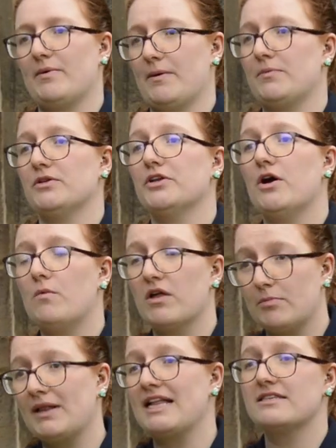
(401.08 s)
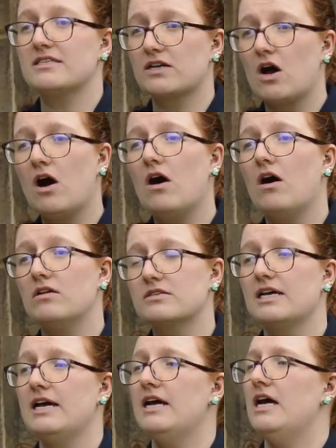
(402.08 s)
people know what the plants are called,
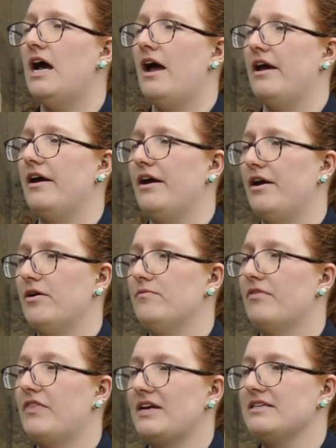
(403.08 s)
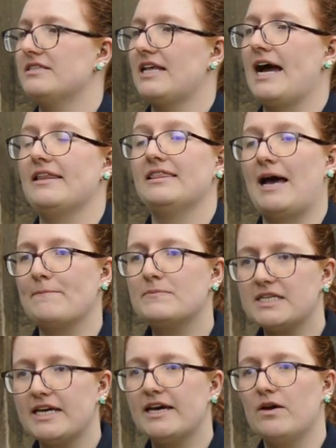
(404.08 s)
things like
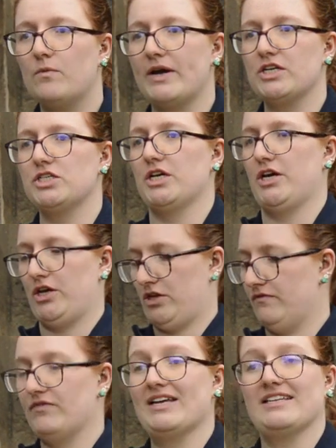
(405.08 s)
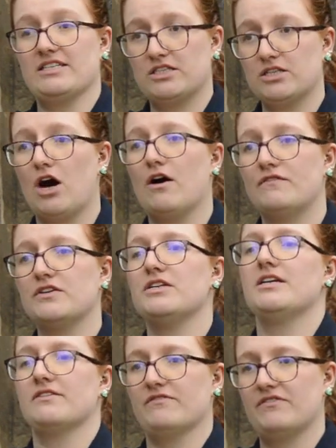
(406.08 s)
lamb's ear, which are really soft and
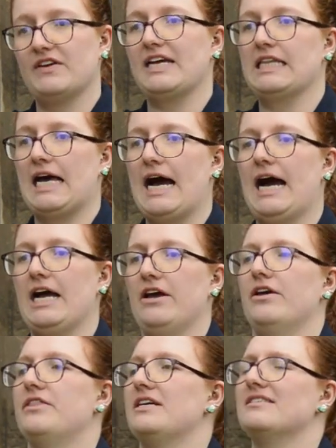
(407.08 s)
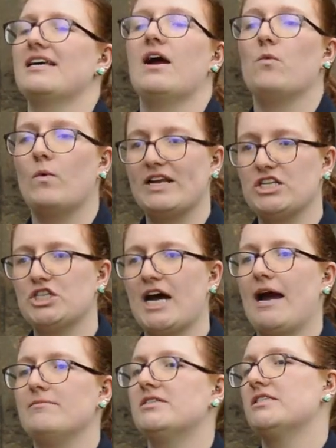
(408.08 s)
you can feel at, things like wind
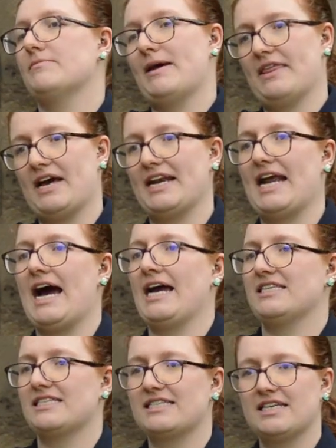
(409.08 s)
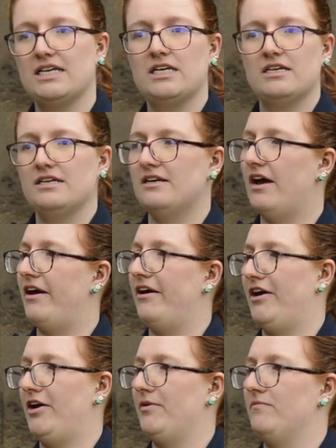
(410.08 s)
chimes to make that nice
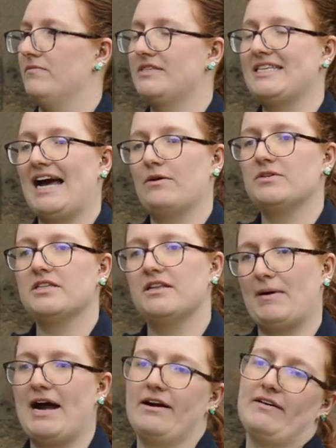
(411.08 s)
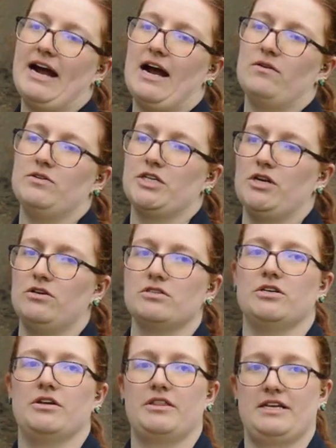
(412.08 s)
sound in the background, and
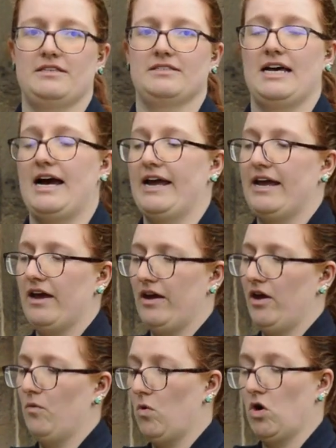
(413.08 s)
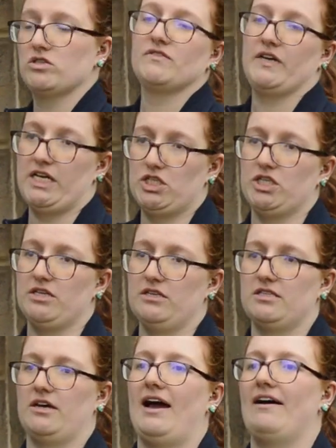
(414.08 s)
also things like water
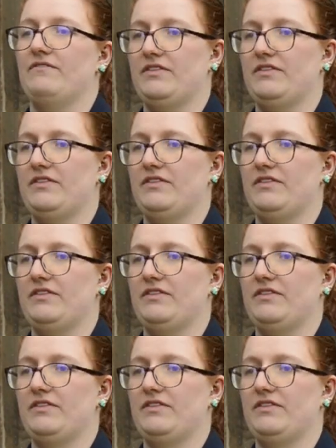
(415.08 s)
features that have